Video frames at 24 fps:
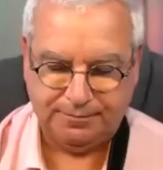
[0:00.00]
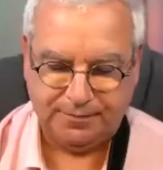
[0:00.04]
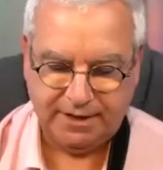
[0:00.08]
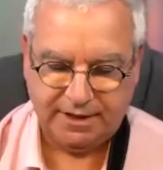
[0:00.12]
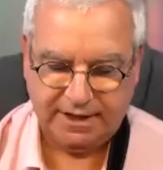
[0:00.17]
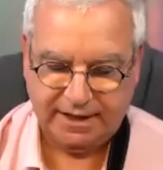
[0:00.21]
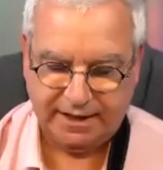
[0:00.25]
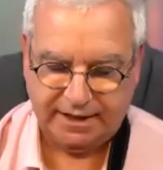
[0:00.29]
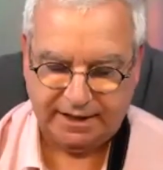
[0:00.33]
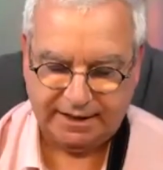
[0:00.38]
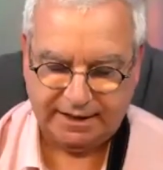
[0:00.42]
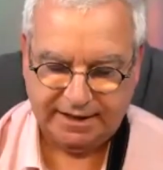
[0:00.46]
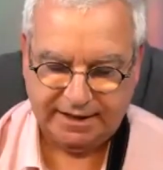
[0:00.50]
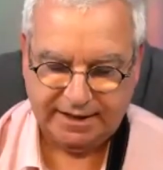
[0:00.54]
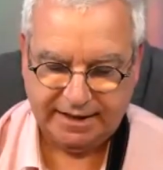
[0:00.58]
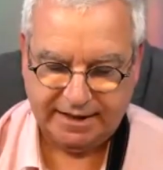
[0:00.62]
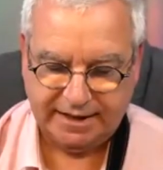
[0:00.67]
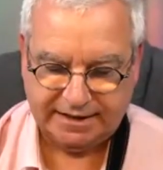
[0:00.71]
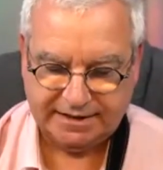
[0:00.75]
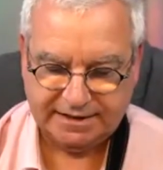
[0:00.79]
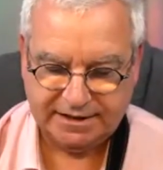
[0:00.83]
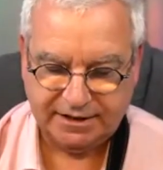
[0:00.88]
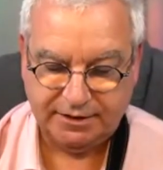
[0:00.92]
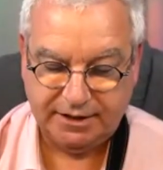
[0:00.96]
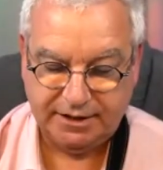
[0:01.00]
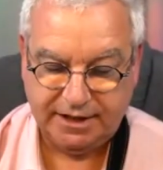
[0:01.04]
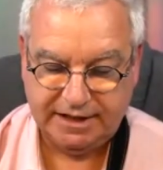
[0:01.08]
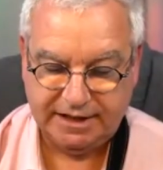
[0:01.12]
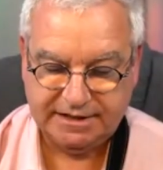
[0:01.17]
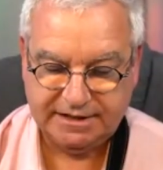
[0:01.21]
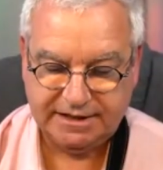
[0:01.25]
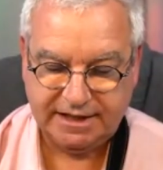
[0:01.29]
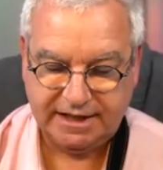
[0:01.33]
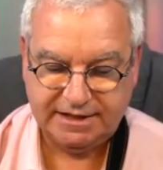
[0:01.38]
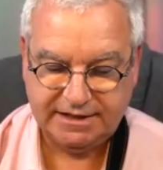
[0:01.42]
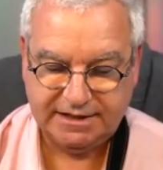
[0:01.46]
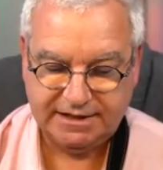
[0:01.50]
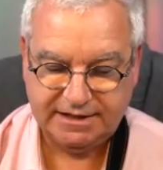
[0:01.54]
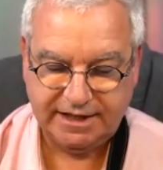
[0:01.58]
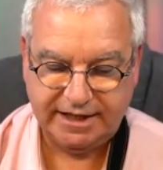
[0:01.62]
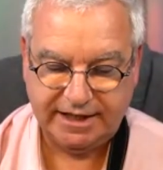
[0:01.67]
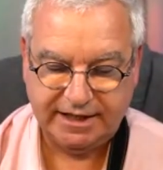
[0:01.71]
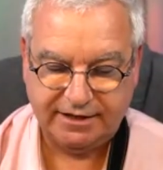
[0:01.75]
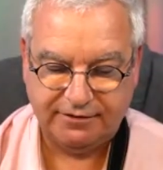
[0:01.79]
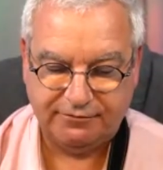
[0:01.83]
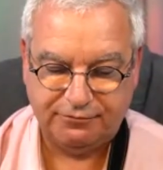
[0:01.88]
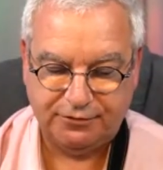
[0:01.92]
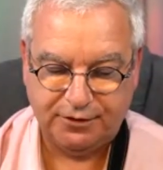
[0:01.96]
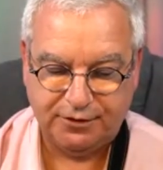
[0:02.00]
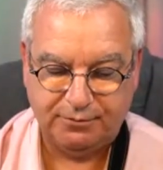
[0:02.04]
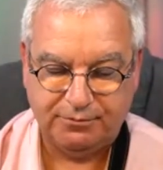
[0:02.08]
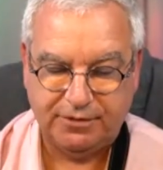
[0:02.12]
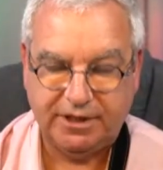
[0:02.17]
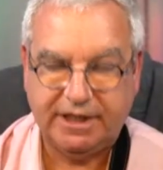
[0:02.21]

Uh, yeah. So it's it's taken from